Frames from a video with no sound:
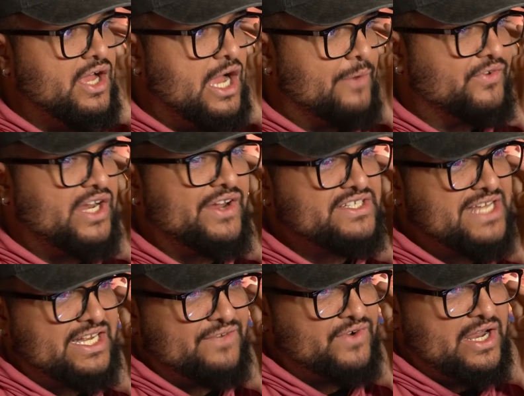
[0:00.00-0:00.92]
I forget
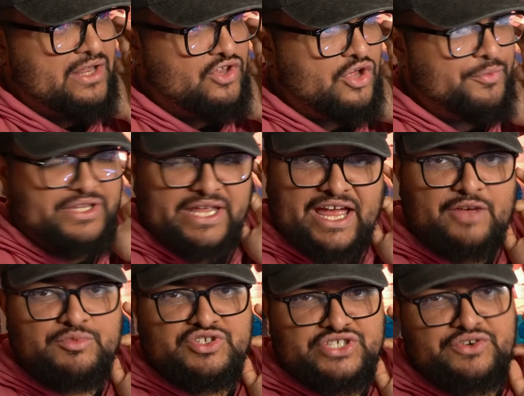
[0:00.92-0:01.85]
exactly for how long but they have
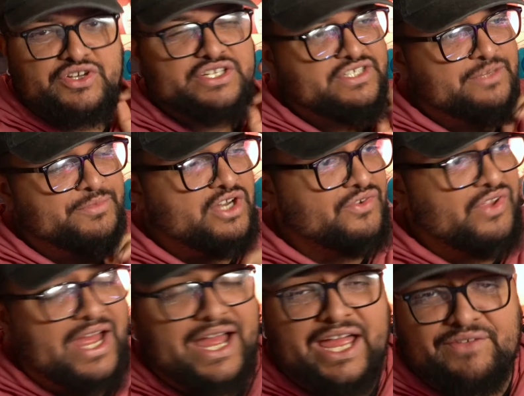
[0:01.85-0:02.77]
been sharing a snippet of it.
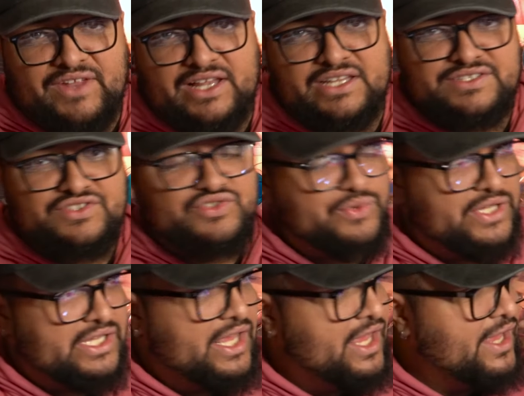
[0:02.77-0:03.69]
I have not listened to
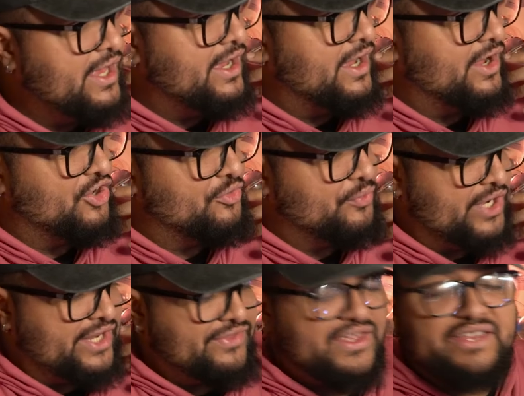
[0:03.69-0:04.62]
it. Um, but
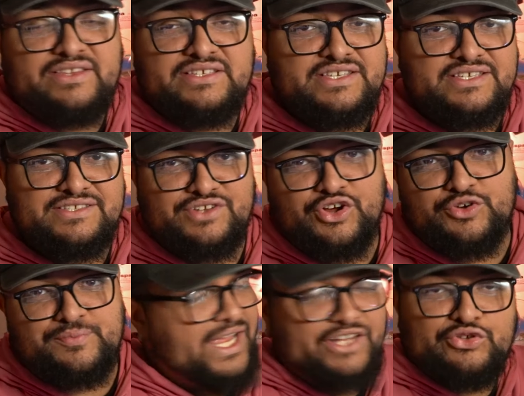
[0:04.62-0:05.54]
I think this is
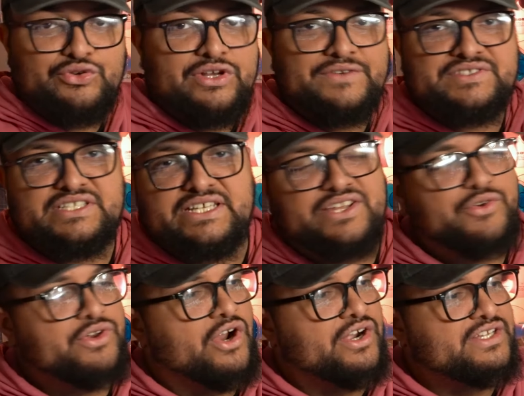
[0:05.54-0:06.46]
dope. I do love seeing when
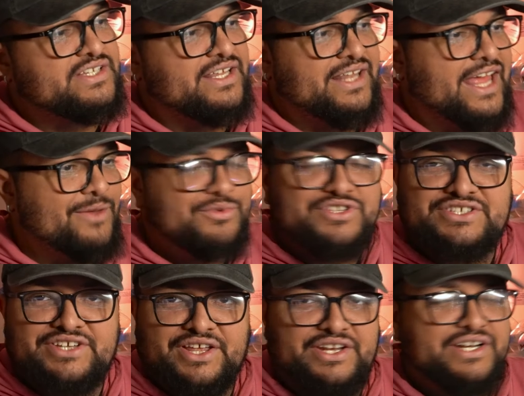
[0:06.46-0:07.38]
artists collab with each
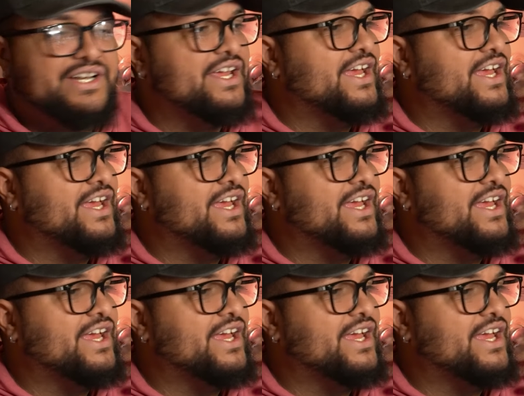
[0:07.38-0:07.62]
other.